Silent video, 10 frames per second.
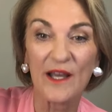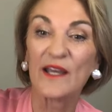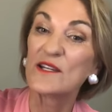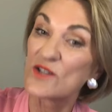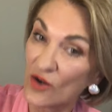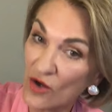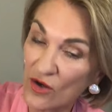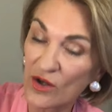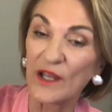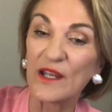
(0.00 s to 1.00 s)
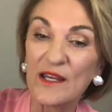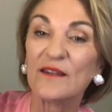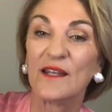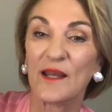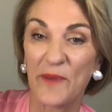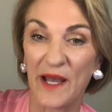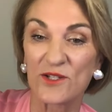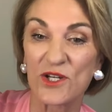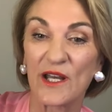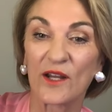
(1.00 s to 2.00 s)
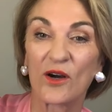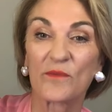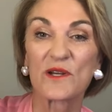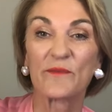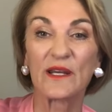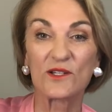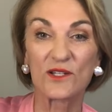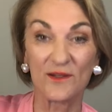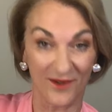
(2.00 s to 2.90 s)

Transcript: He's no longer in the Apache helicopter, but he,